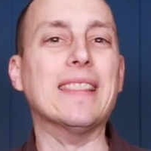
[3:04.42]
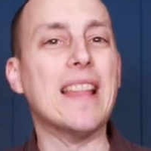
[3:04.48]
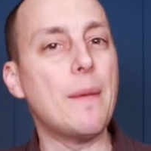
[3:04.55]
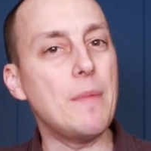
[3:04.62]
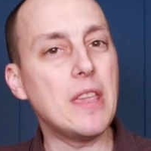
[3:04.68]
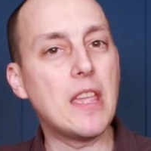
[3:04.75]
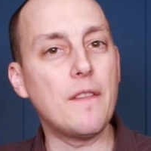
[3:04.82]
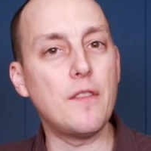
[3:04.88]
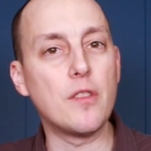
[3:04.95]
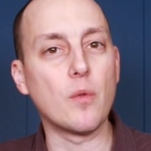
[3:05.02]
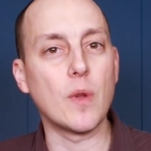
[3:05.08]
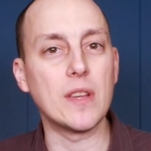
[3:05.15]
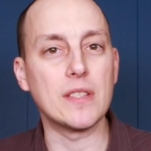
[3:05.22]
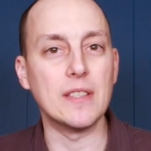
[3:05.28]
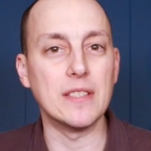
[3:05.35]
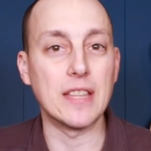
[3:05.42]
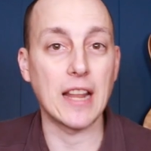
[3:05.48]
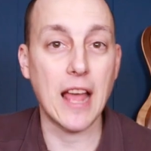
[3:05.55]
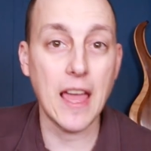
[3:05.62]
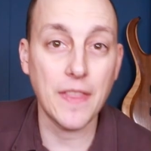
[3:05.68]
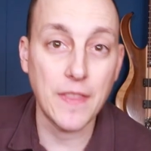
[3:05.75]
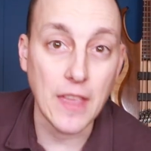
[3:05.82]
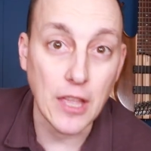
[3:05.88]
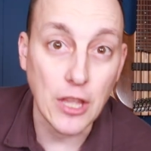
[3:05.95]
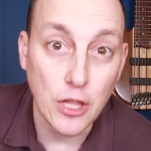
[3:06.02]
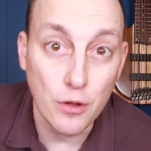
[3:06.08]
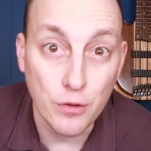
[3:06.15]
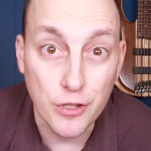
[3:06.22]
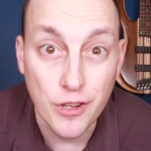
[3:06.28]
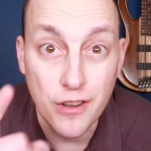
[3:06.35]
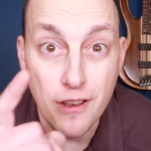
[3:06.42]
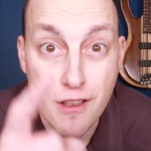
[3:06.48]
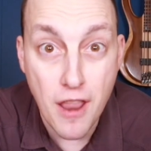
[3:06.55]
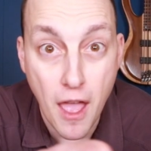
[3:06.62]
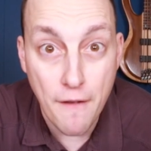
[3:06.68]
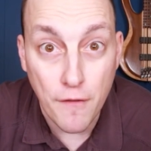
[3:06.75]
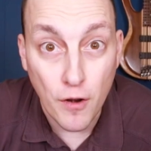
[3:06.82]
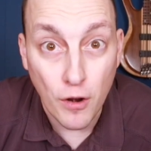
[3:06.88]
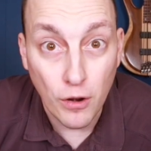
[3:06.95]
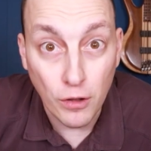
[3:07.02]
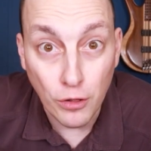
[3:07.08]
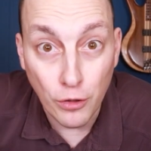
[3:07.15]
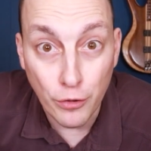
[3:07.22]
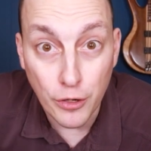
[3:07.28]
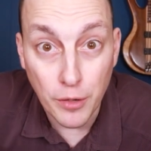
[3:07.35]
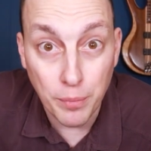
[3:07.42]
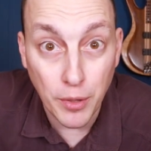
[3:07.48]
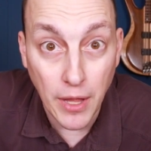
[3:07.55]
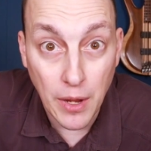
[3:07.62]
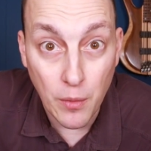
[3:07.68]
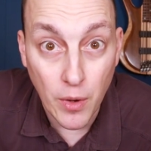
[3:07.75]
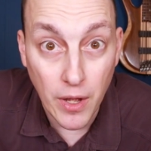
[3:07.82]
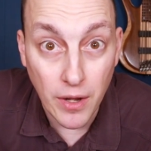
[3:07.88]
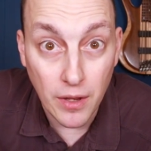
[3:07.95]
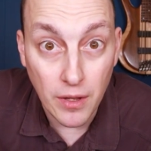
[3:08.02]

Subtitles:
let me give you the reasons that I think you should never learn to play one.